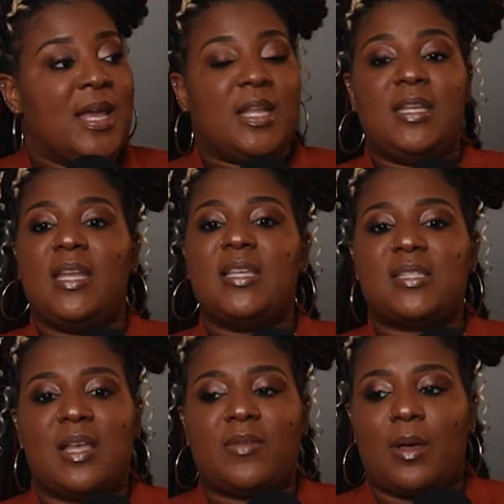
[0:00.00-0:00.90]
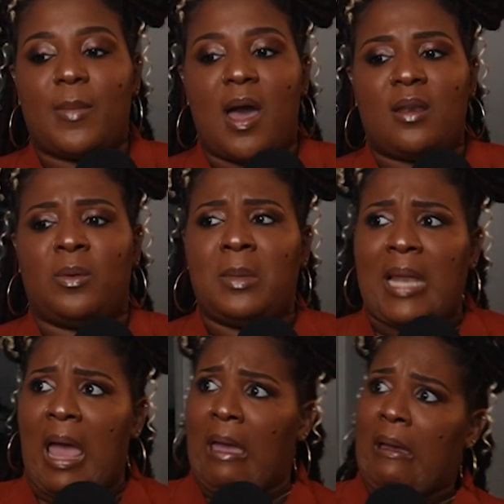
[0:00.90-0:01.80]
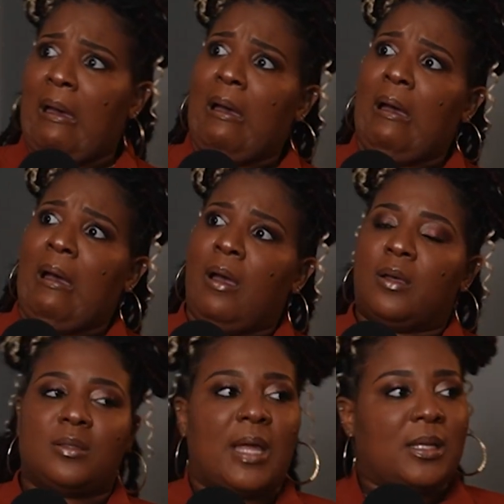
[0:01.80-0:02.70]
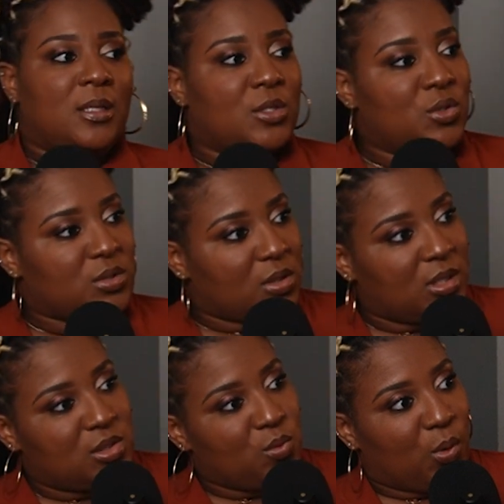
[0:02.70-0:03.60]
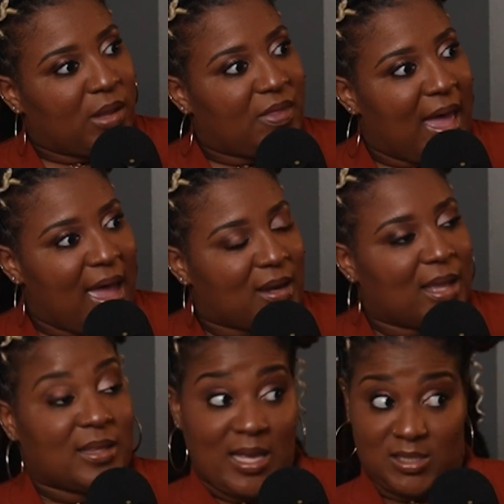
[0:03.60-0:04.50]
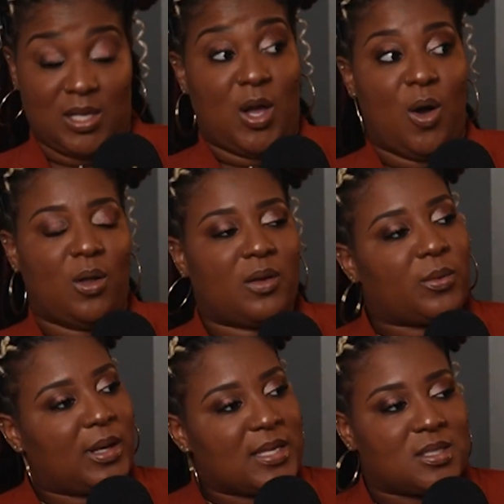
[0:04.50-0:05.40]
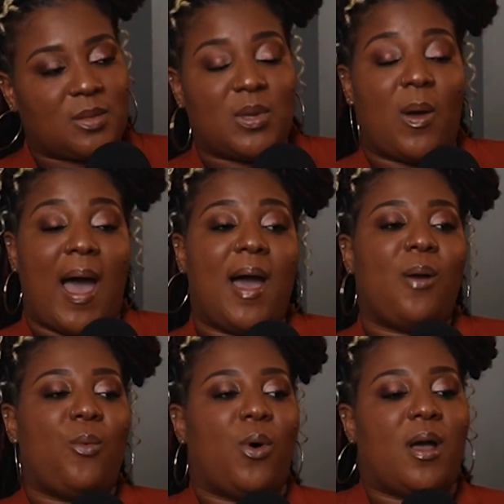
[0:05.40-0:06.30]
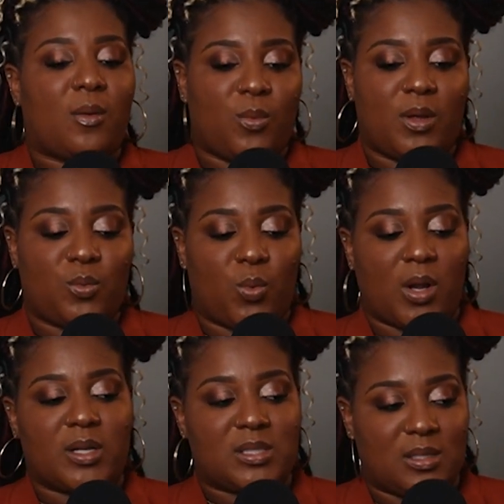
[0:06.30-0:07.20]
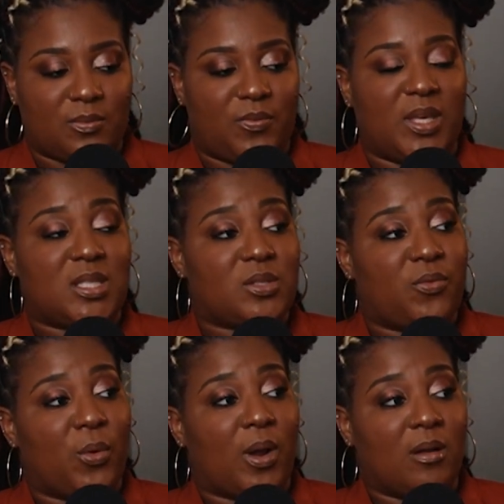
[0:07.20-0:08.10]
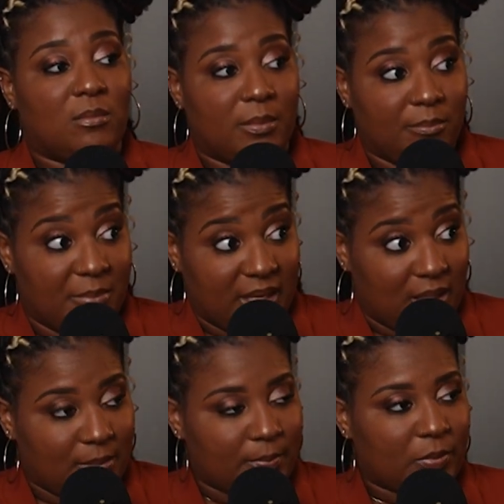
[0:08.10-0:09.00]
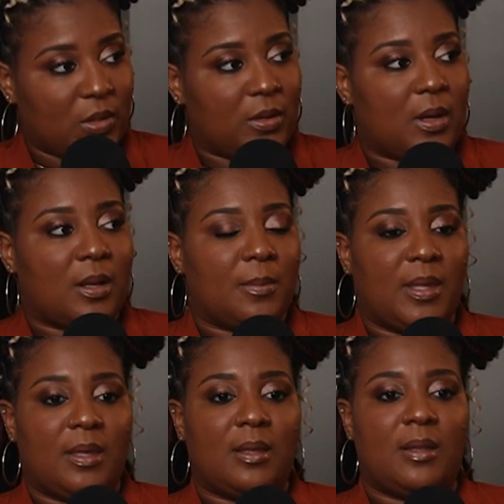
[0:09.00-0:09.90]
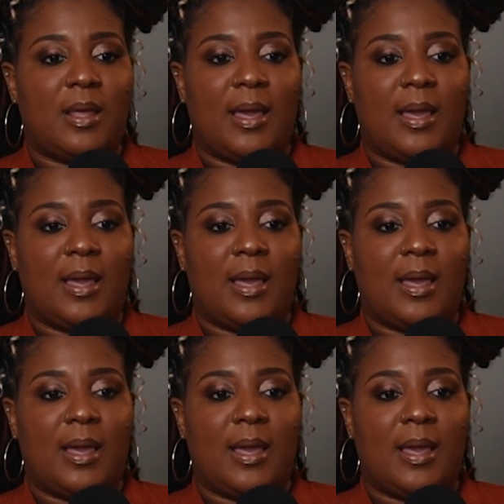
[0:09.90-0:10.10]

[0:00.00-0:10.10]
Then this stuff come out and we like, did you want that? Like, that's the goal of a relationship? No, I want what works and fits for me. You know what I mean?